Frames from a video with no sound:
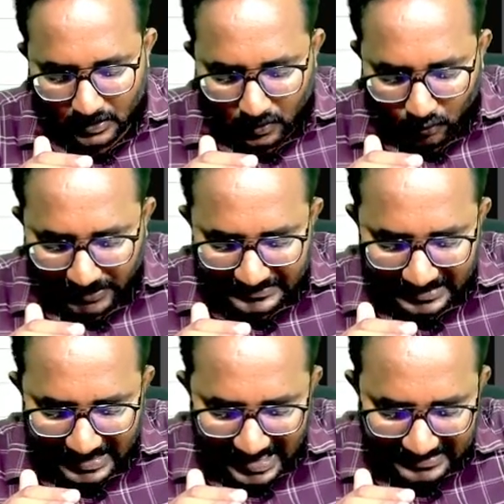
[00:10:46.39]
What is a
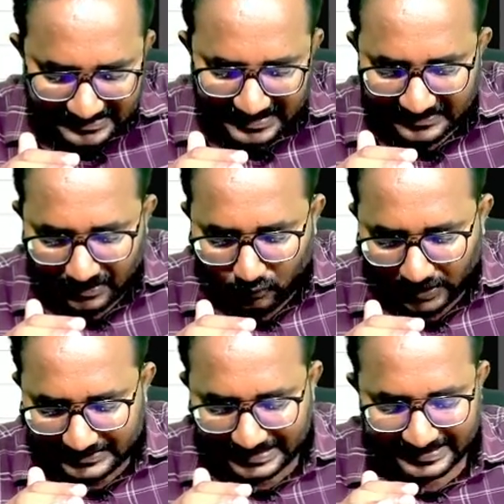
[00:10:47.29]
relaxation? What
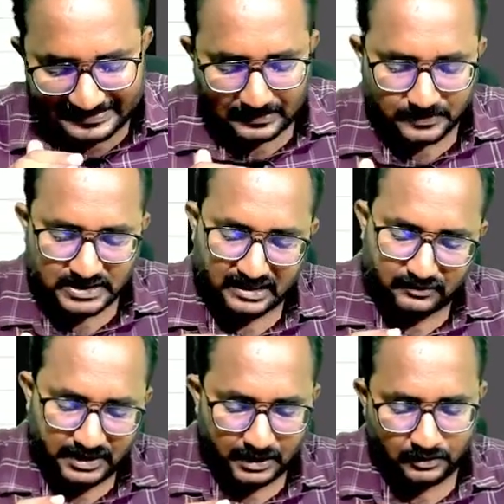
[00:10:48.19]
is an exception? I
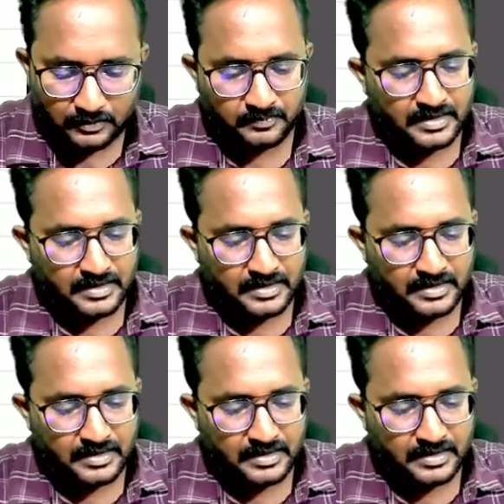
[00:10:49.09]
will tell you.